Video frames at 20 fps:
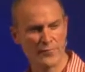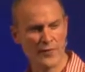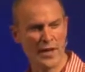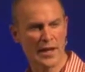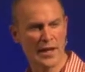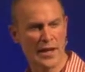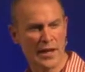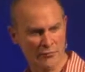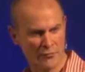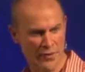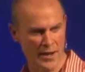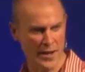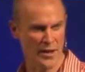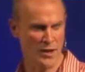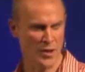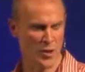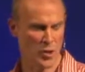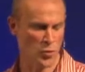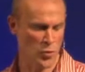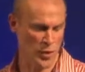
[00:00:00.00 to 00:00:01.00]
Loving
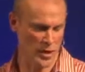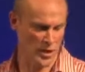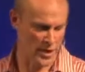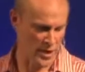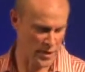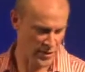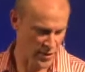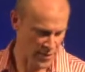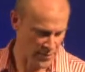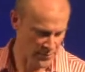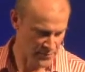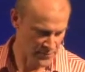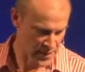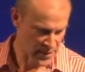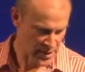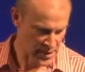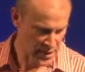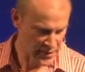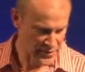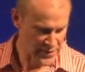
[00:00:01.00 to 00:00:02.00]
one another.
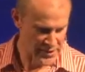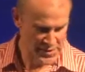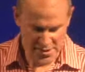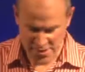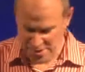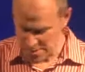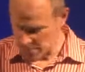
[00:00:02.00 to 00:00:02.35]
This is to